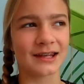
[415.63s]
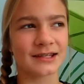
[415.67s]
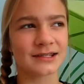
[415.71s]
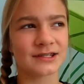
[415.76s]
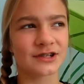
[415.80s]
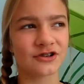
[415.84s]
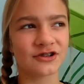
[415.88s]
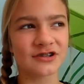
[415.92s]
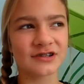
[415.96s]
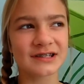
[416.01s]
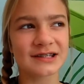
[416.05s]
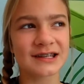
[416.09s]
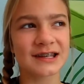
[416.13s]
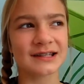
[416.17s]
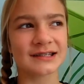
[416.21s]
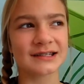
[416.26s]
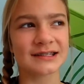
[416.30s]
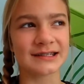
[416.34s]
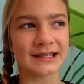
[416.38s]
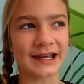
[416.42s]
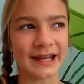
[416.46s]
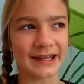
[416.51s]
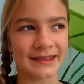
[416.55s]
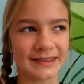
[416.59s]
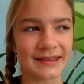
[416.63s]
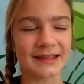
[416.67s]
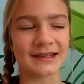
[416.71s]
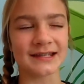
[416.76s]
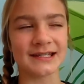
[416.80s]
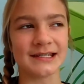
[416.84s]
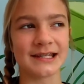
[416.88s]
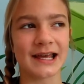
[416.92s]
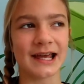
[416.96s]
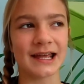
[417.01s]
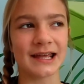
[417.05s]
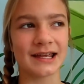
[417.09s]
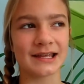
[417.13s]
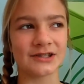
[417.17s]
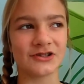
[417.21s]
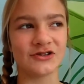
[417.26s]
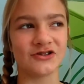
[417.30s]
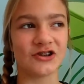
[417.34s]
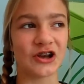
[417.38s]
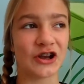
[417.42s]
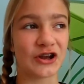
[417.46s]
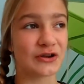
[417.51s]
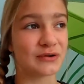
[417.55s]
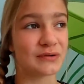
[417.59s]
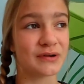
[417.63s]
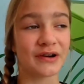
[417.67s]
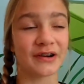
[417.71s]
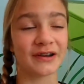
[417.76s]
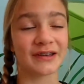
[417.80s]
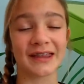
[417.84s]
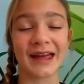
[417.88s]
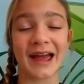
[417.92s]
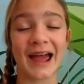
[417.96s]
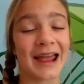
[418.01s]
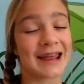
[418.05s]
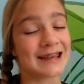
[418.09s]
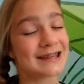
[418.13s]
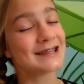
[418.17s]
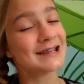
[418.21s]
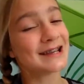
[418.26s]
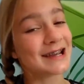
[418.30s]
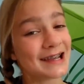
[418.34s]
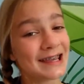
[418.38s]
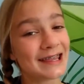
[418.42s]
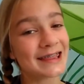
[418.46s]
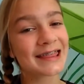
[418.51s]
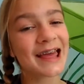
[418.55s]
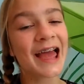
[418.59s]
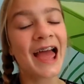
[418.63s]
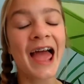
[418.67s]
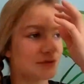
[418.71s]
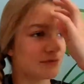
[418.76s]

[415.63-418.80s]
It is seriously insane that today is January the 18th.